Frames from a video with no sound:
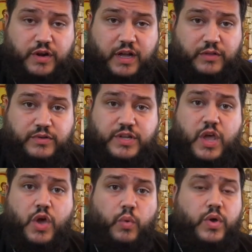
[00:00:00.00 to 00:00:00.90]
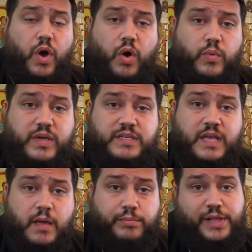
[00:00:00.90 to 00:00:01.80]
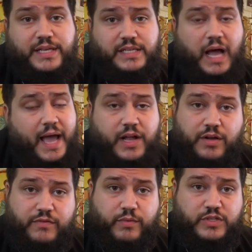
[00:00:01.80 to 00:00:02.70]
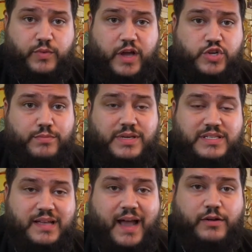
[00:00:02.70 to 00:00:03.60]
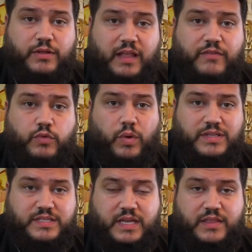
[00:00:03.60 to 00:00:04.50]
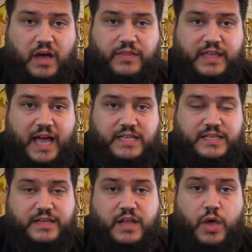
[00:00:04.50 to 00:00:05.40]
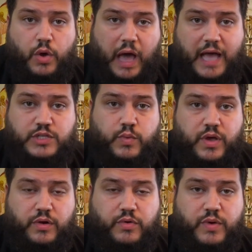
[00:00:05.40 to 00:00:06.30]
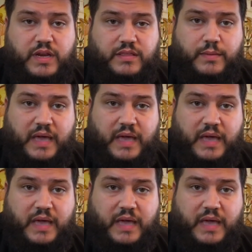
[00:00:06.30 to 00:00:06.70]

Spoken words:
colors. We always place an icon of the resurrection beside our loved ones on the casket as we are greeting them